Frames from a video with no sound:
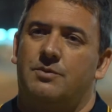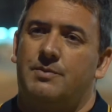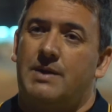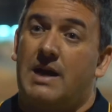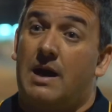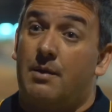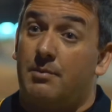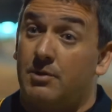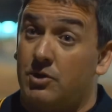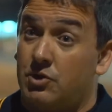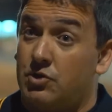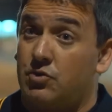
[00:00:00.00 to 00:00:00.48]
to be
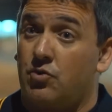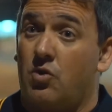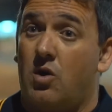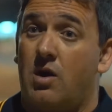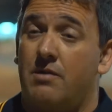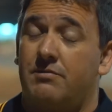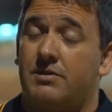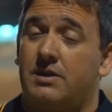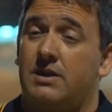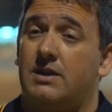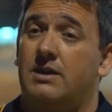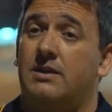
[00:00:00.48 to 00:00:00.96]
able to
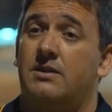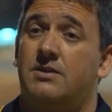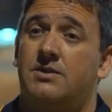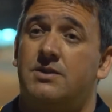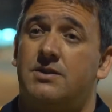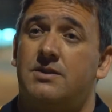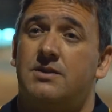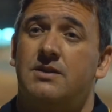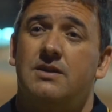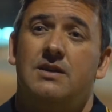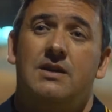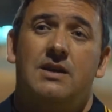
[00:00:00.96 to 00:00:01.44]
drive the
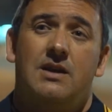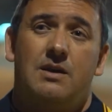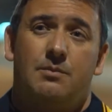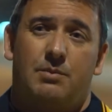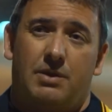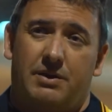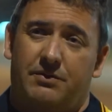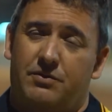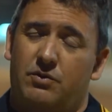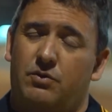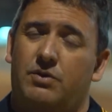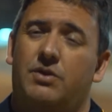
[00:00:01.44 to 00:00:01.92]
kids.
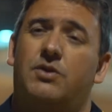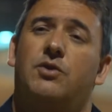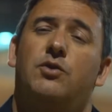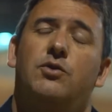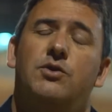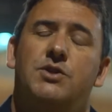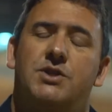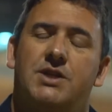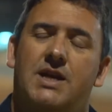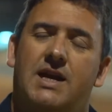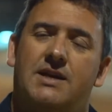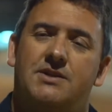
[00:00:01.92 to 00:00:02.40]
But if you're
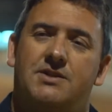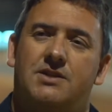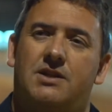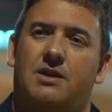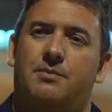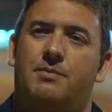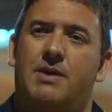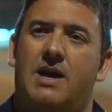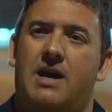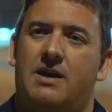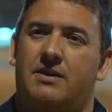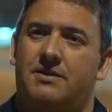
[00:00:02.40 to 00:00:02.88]

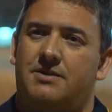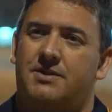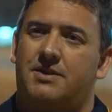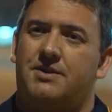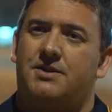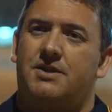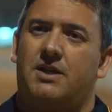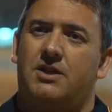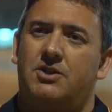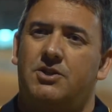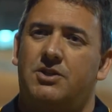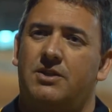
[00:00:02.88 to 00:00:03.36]
enthusiastic about it as
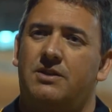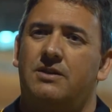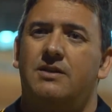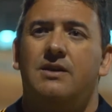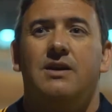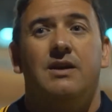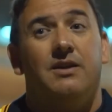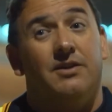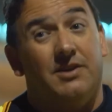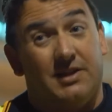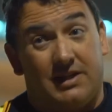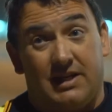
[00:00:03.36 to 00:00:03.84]
a teacher,
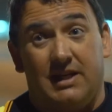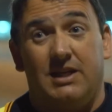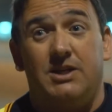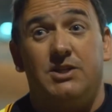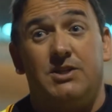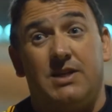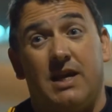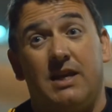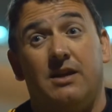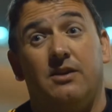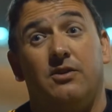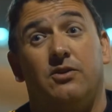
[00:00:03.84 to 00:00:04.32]
the
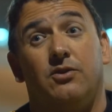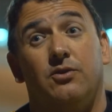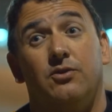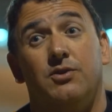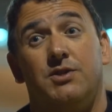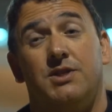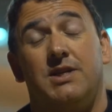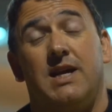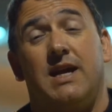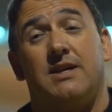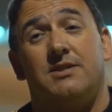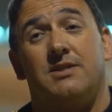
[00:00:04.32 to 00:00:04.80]
kids get
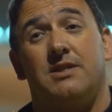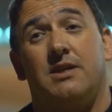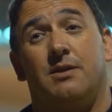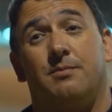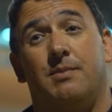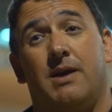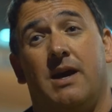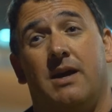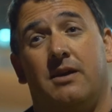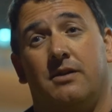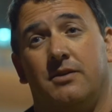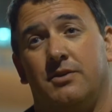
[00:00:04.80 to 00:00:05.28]
enthusiastic
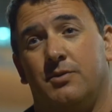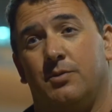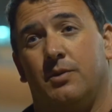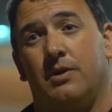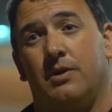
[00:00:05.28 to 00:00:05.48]
about it as